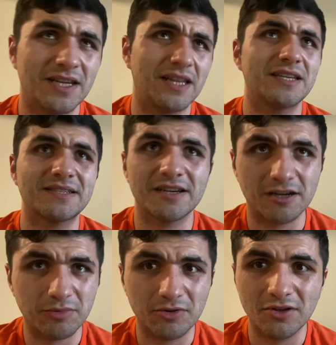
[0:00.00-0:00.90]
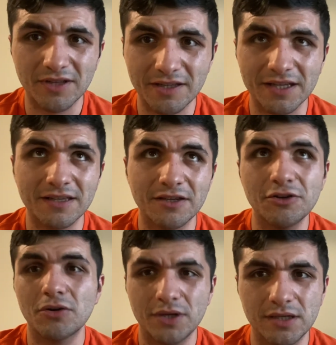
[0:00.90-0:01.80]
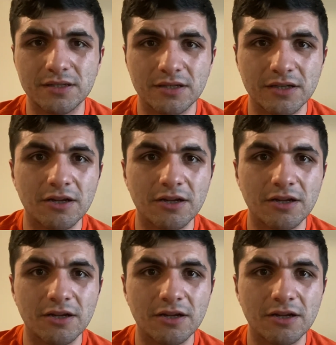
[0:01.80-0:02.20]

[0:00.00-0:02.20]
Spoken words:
that he's terrible and all that. Like, he's